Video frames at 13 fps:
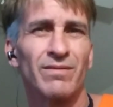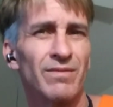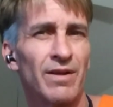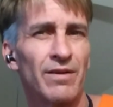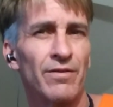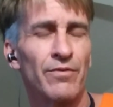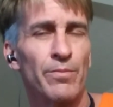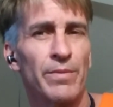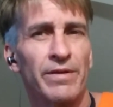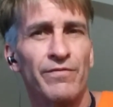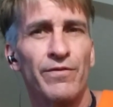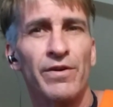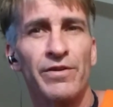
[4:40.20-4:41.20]
I don't know, make
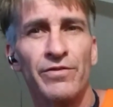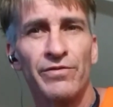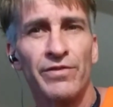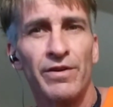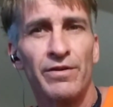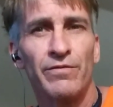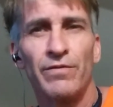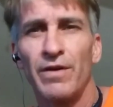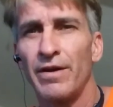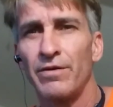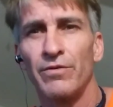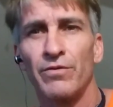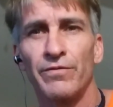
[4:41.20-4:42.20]
fun of yourself. I
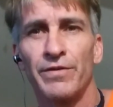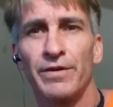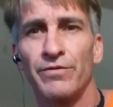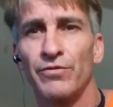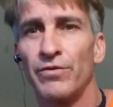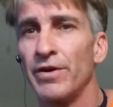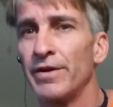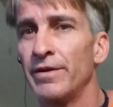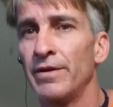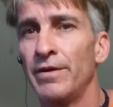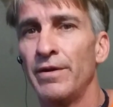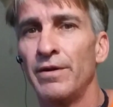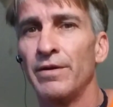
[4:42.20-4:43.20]
don't know if that's right.
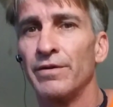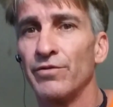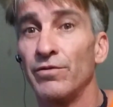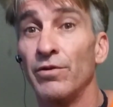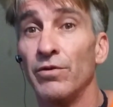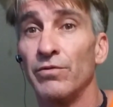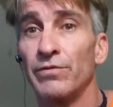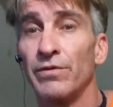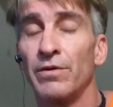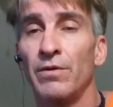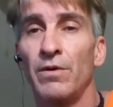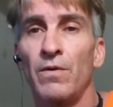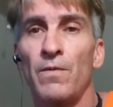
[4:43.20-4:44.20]
It's close.
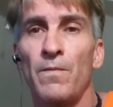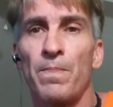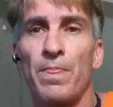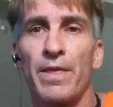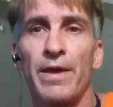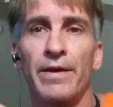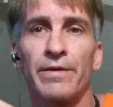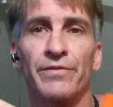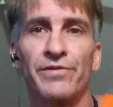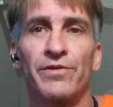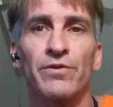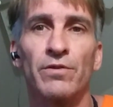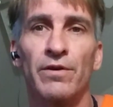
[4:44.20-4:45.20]
And
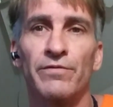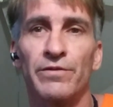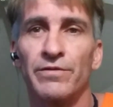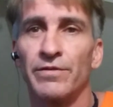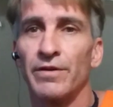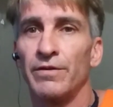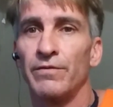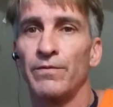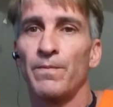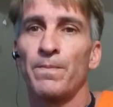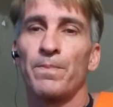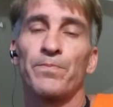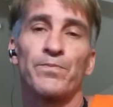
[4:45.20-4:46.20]
still love yourself.
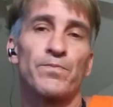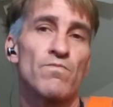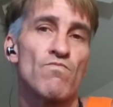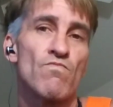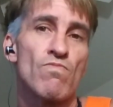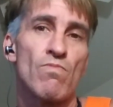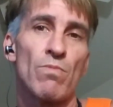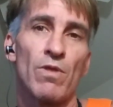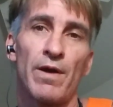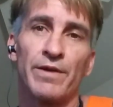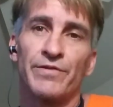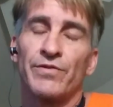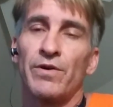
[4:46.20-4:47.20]
I
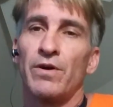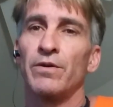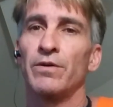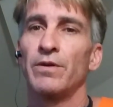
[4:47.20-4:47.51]
saw